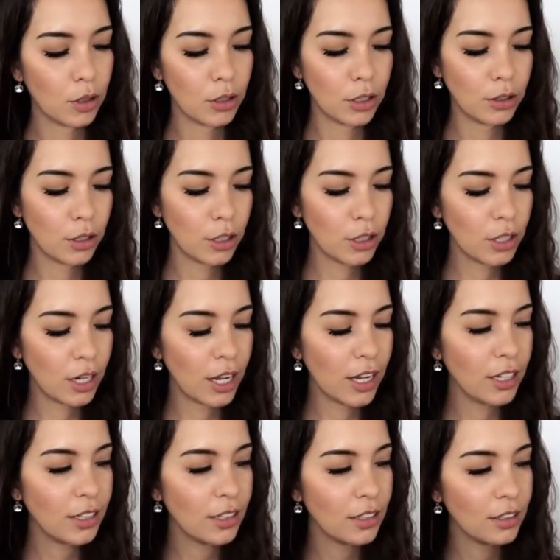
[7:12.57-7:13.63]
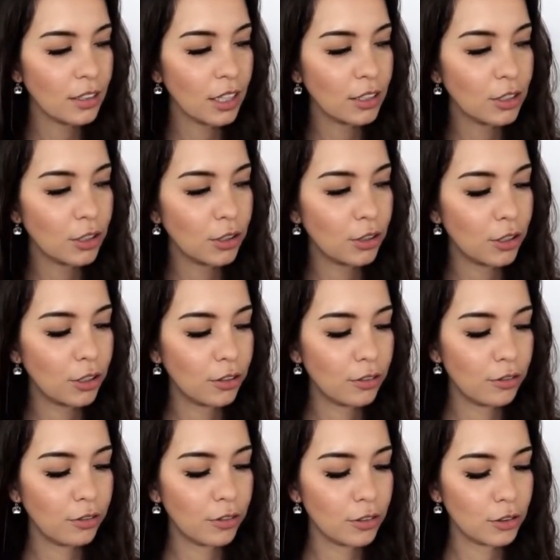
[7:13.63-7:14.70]
On the third line, that's our
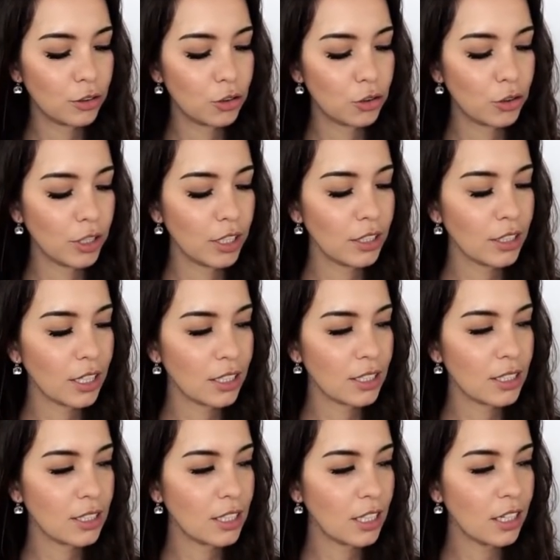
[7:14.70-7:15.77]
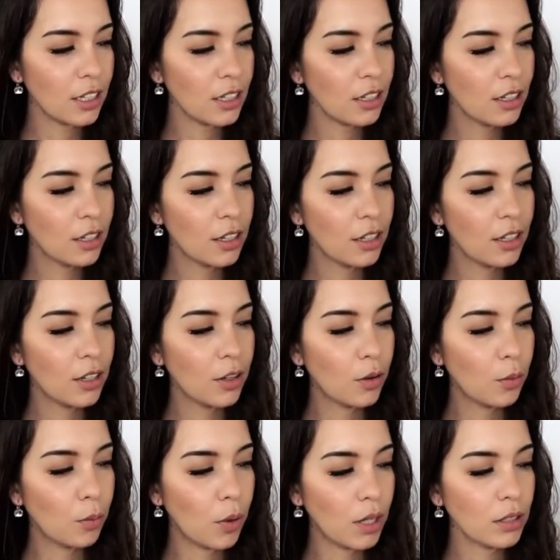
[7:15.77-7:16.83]
third string, that's C.
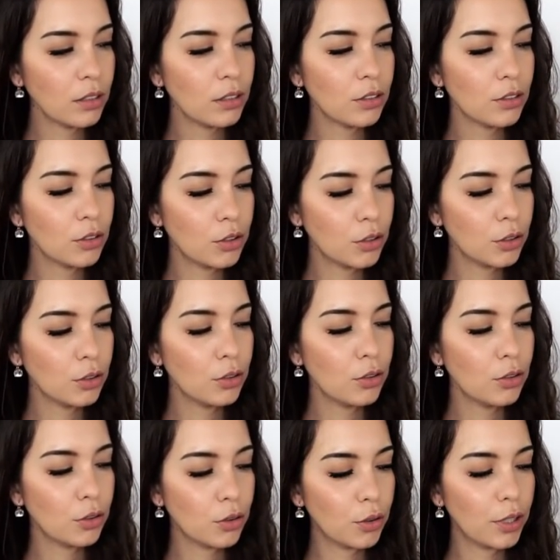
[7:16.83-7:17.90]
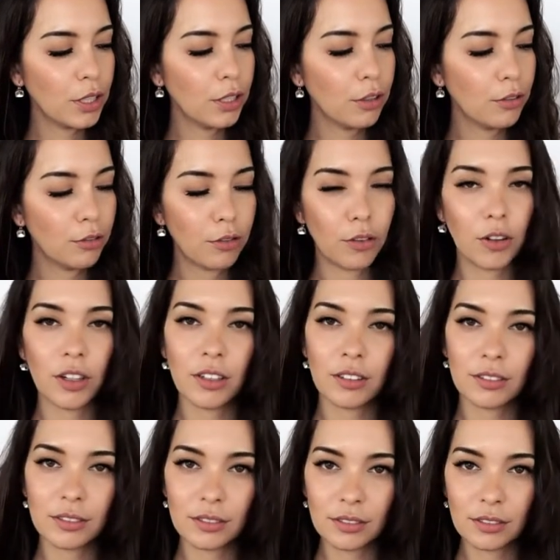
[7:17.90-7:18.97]
1, 2, 3,
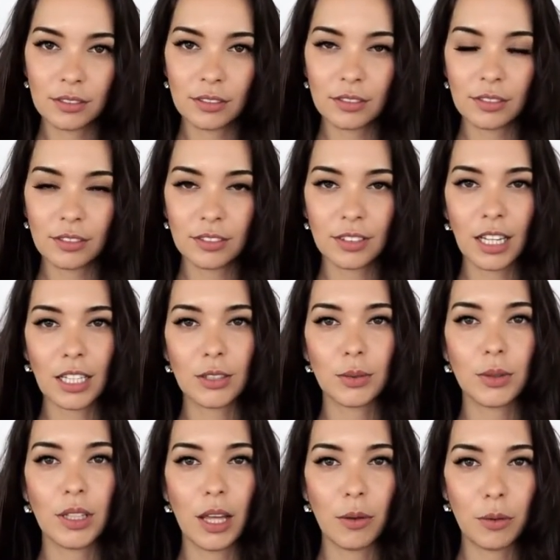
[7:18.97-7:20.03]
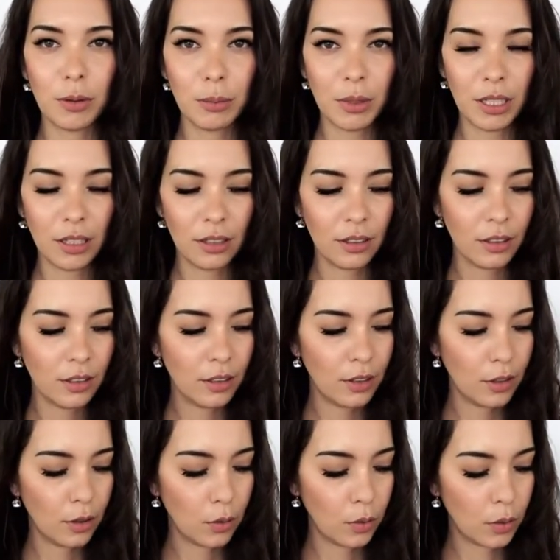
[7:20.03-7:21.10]
4. That's where that would be.
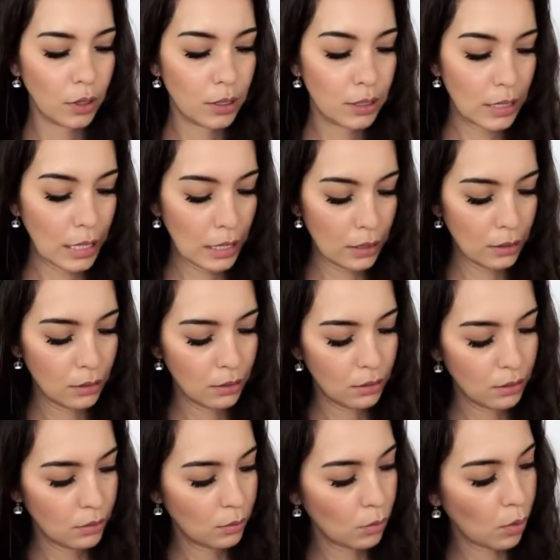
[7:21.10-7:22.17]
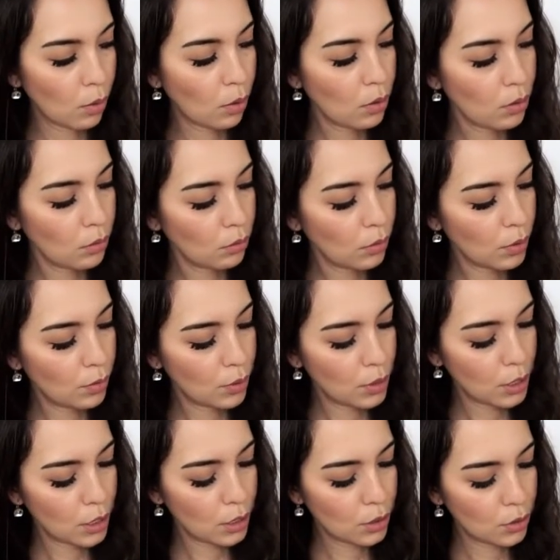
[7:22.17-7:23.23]
Or a 10. Well, we would
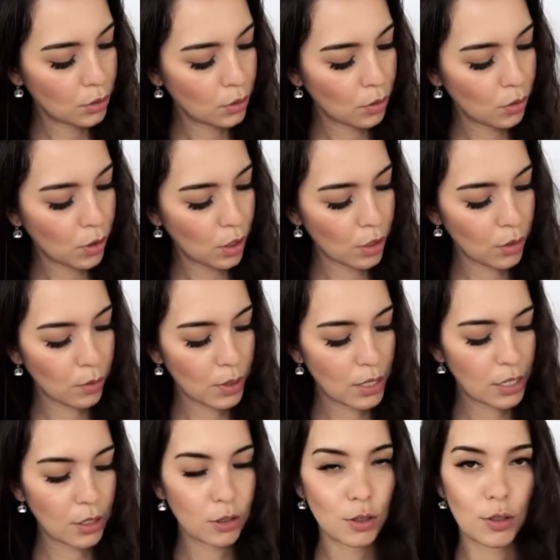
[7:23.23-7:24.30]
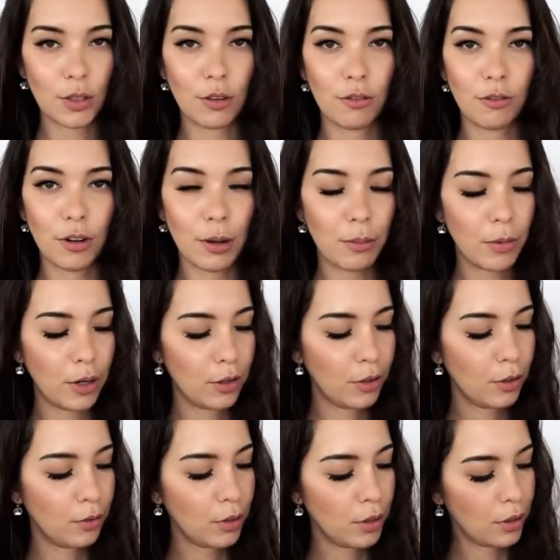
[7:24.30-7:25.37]
need to go all the way down to the fret
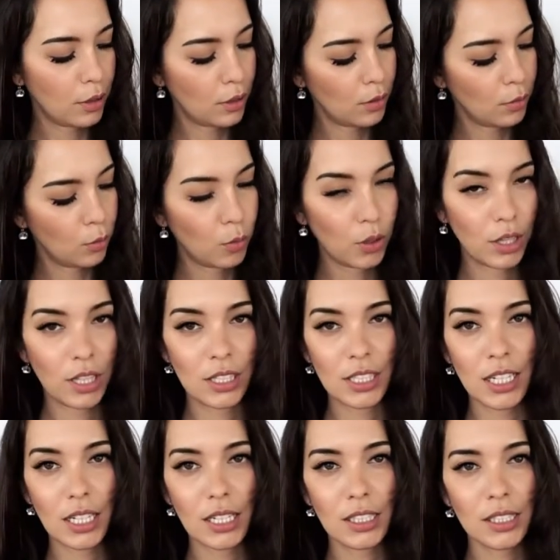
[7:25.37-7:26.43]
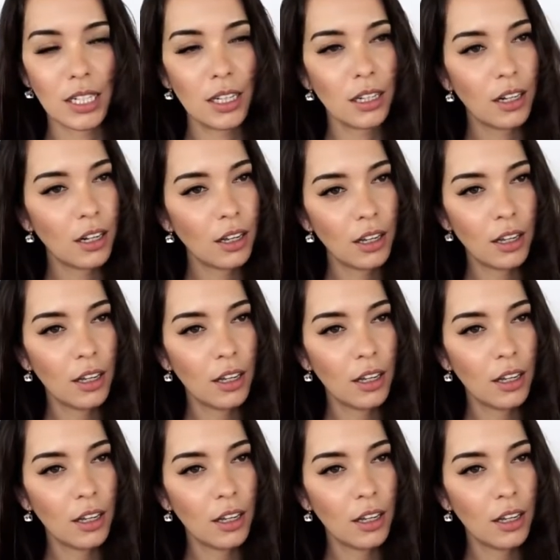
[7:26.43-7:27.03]
marker with where the 10 is at